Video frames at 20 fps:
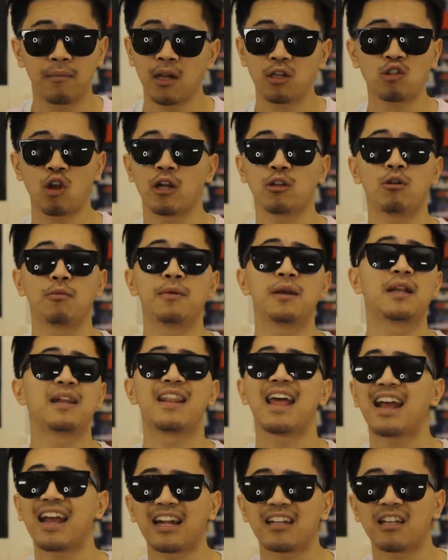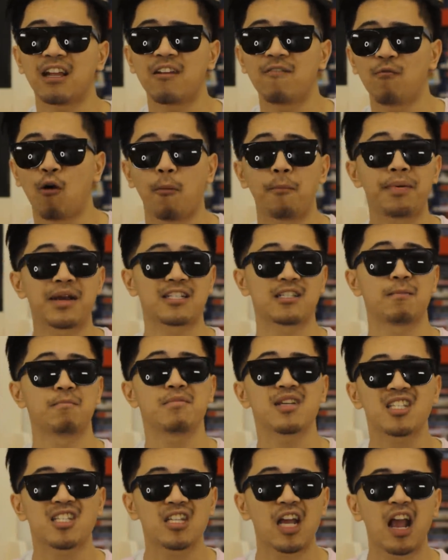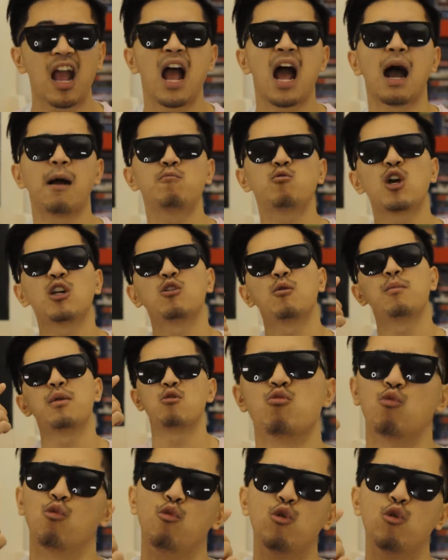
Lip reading: I'm not trying to be negative or pessimistic. I'm trying to be